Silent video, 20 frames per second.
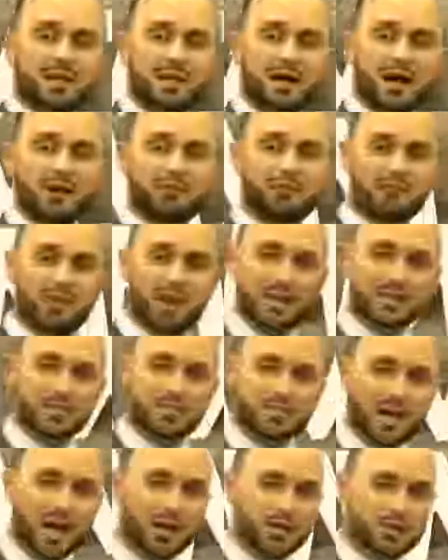affects
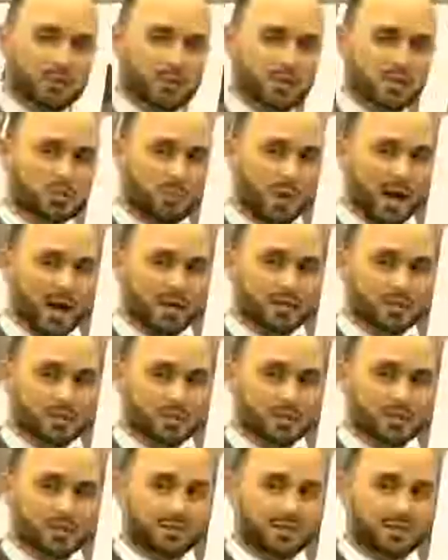how you respond
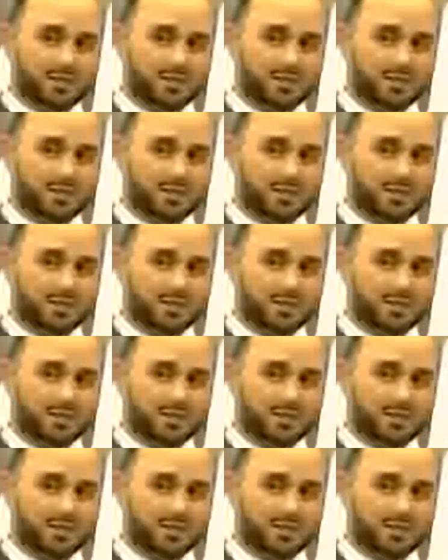to it.